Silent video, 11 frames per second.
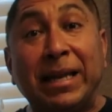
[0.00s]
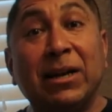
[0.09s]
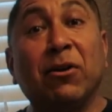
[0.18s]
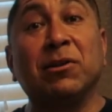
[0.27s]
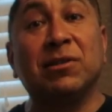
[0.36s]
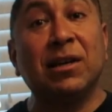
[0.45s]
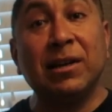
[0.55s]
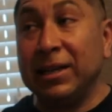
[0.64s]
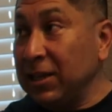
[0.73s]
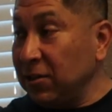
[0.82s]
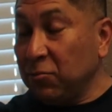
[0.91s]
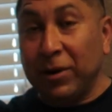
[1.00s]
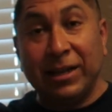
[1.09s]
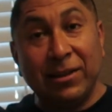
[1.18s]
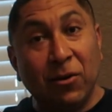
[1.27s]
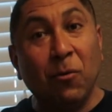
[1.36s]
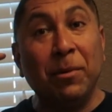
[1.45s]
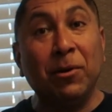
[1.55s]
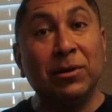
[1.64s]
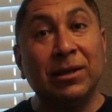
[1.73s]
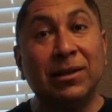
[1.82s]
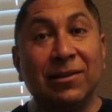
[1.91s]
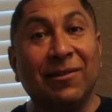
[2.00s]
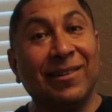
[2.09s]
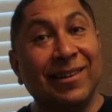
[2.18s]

painted on a Sunday. They sprayed the whole building. Oh,